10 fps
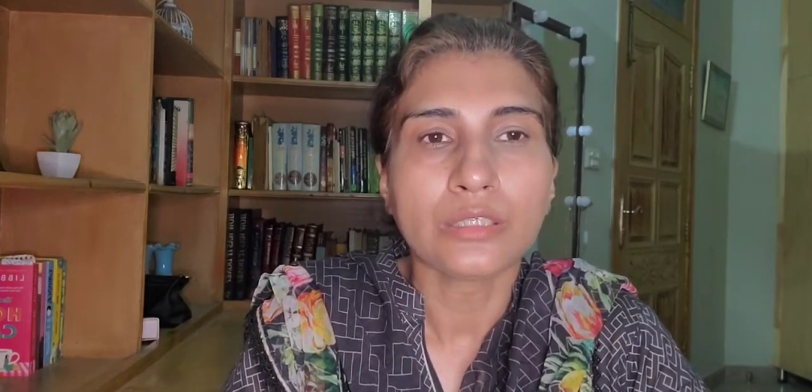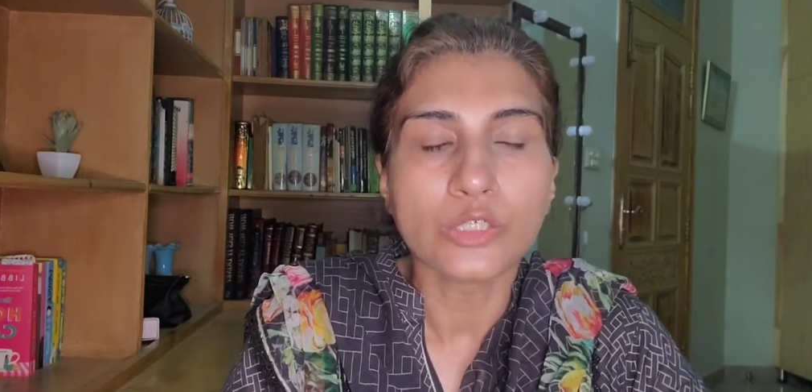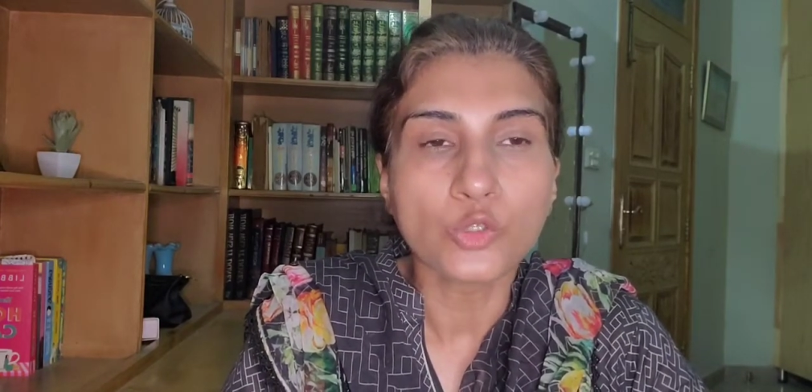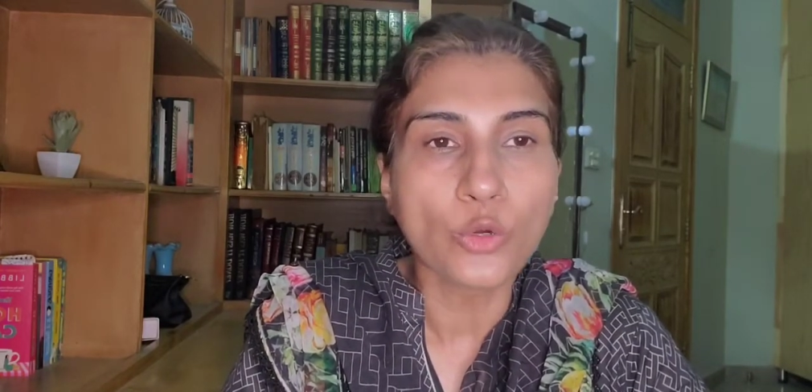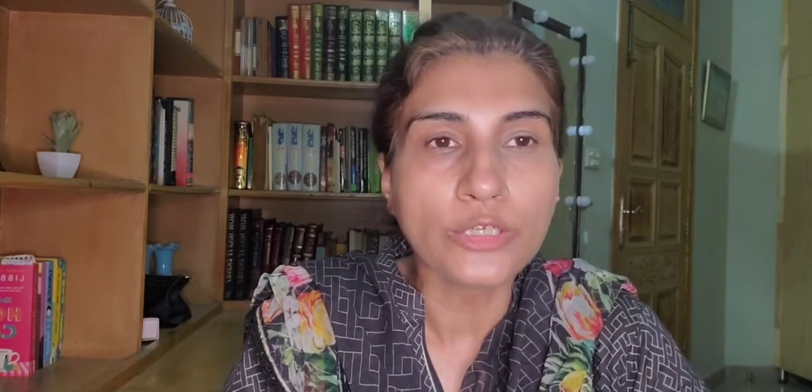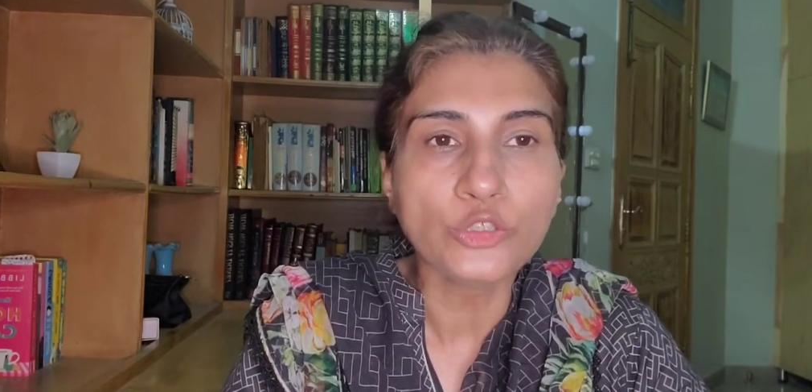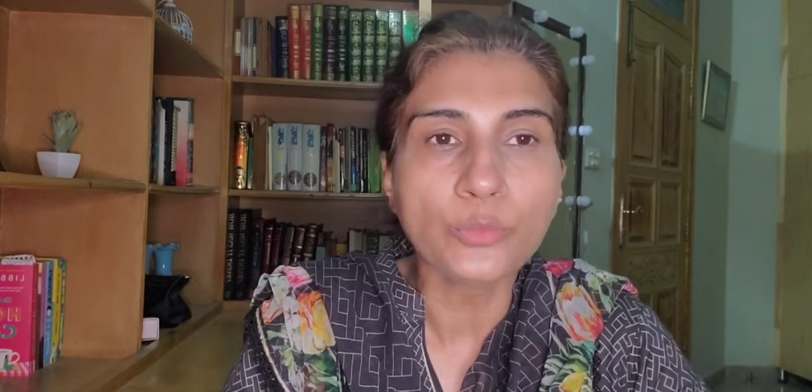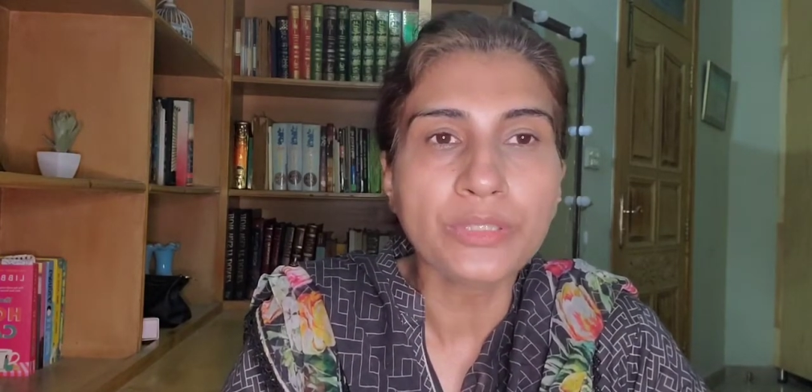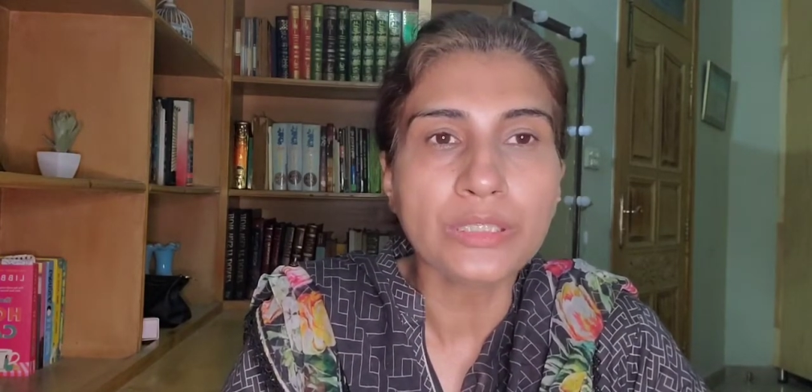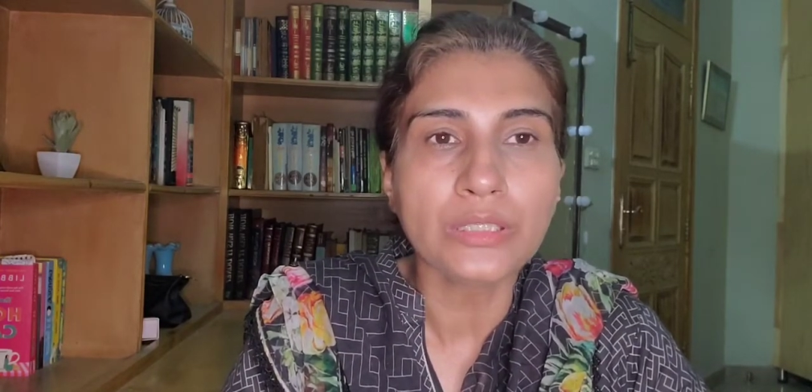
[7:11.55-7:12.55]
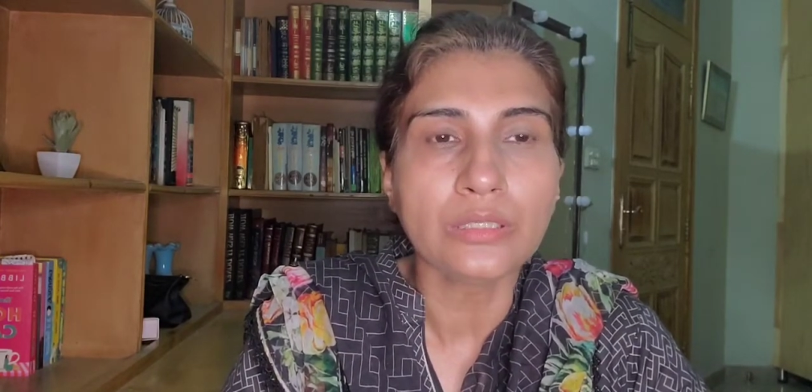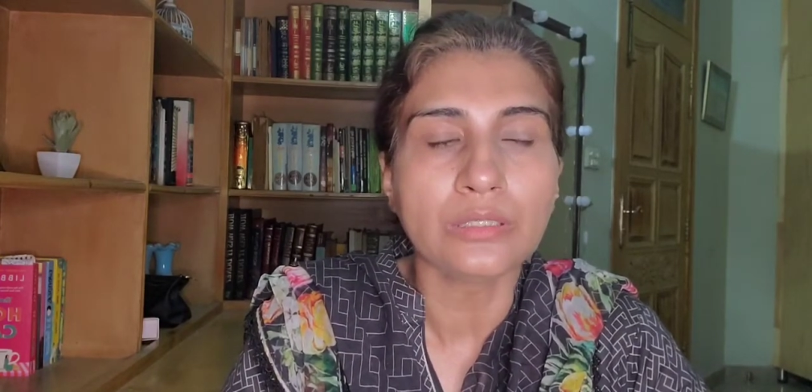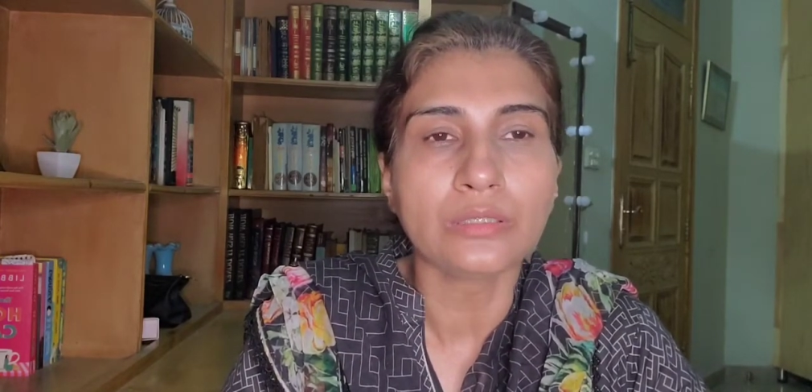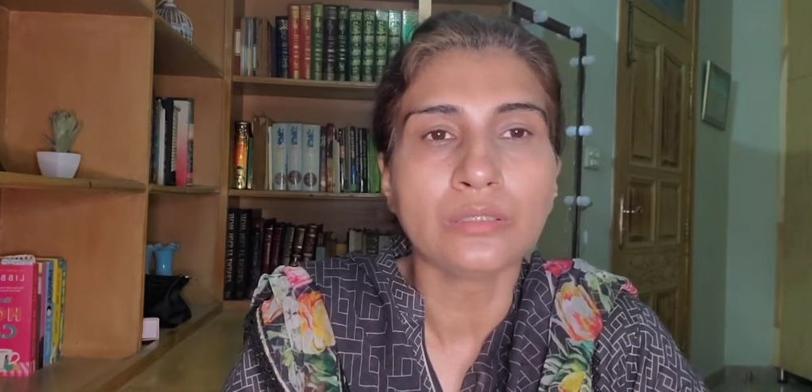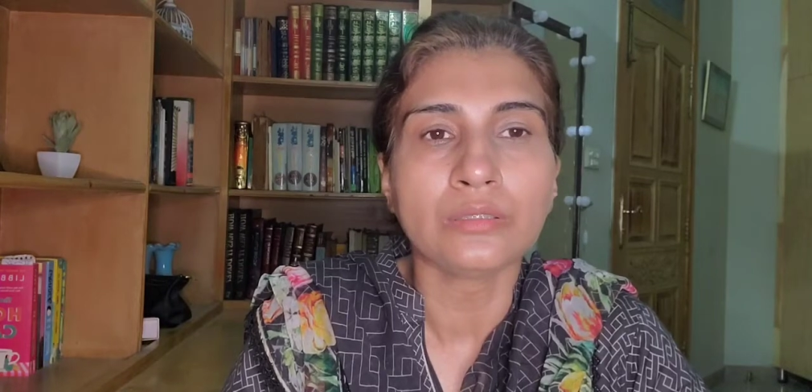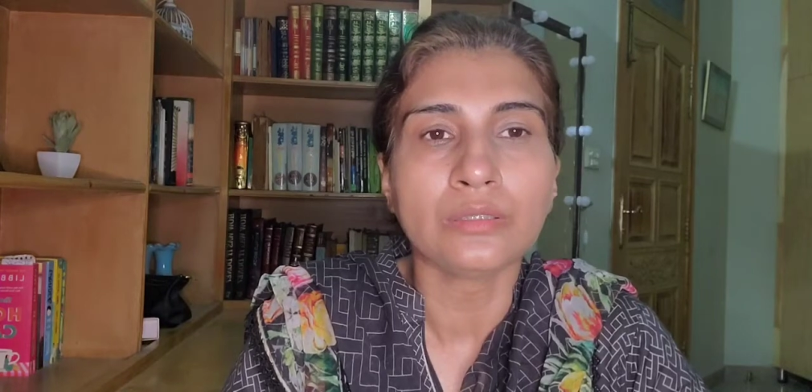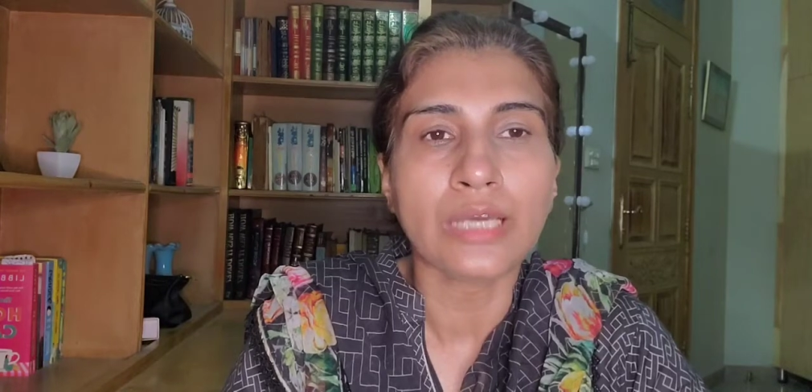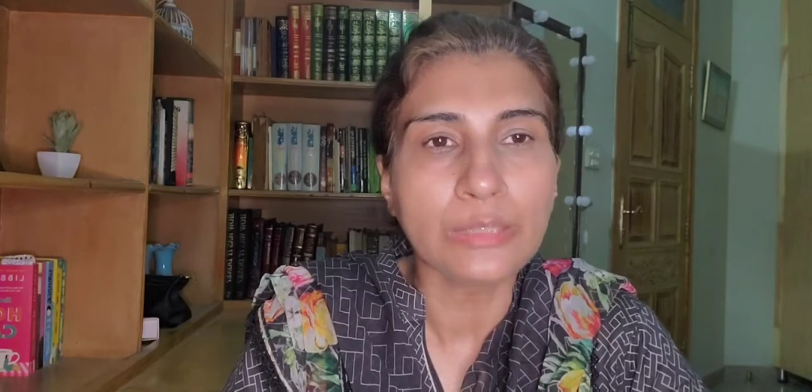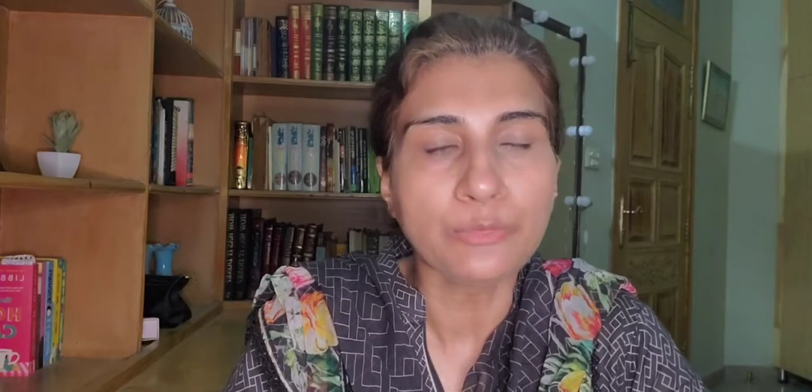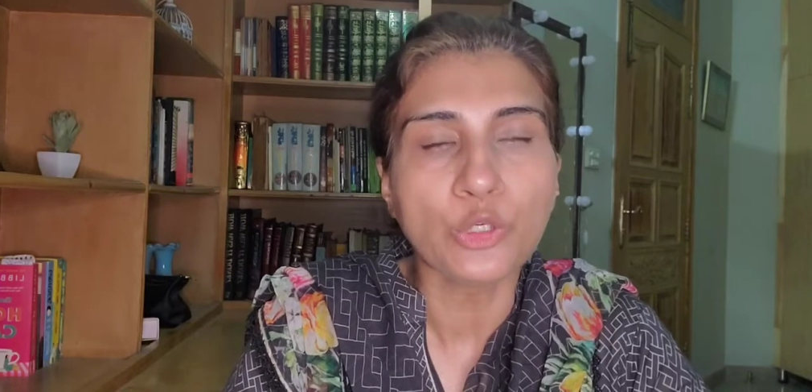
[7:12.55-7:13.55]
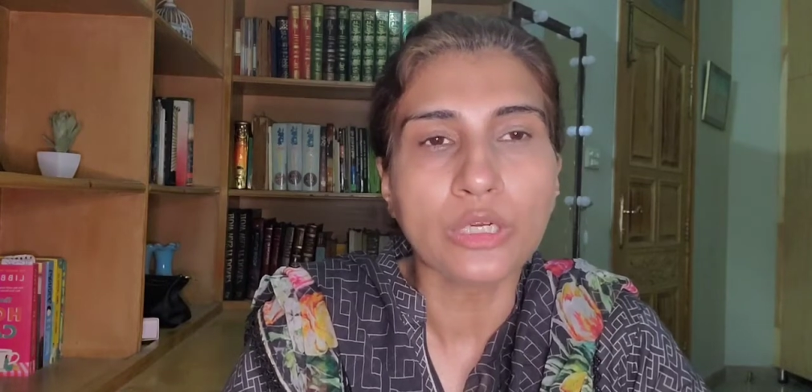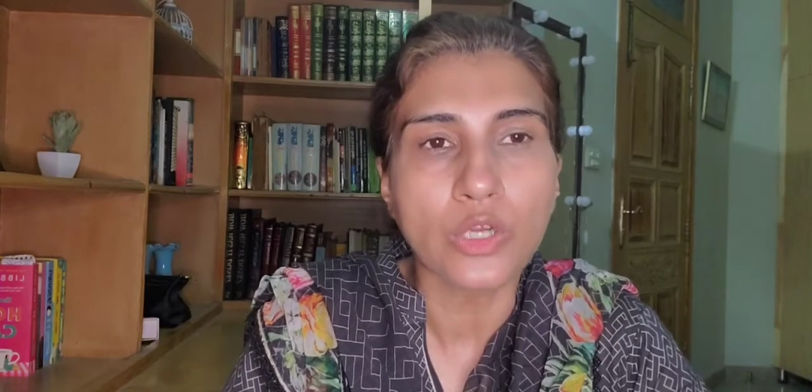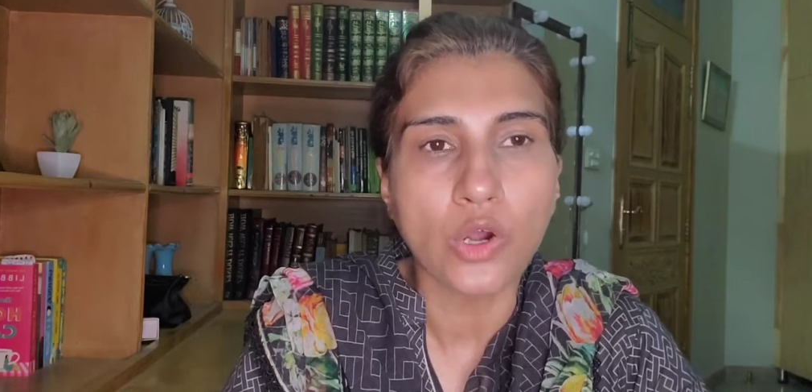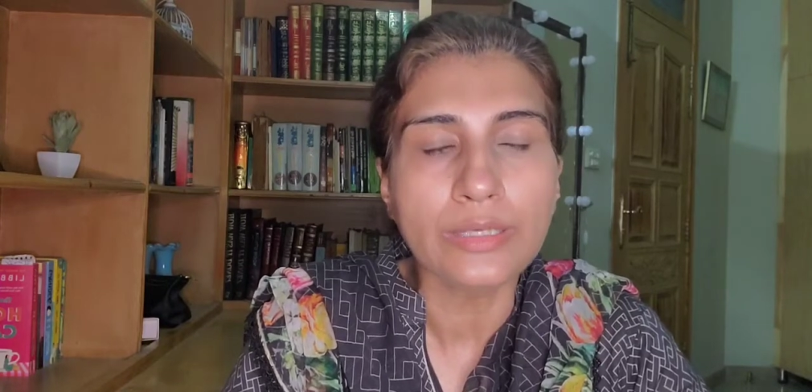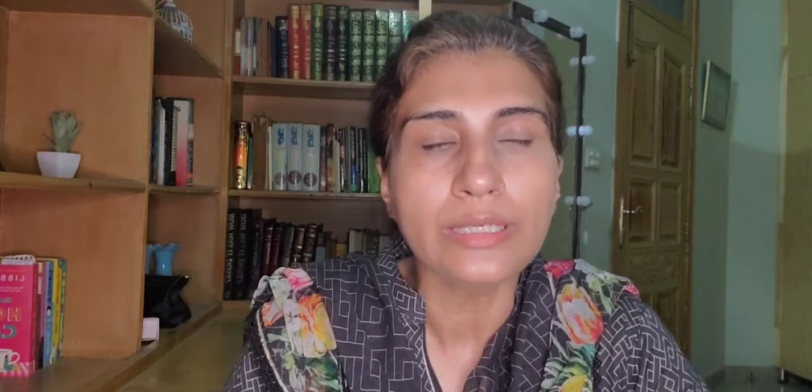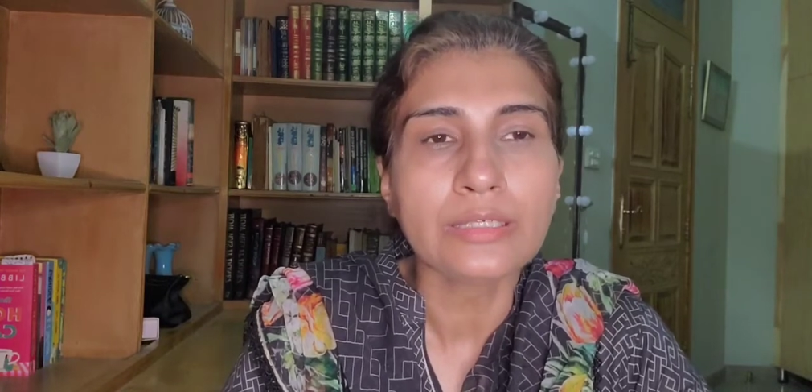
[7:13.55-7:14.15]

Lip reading: is going to be help you a lot.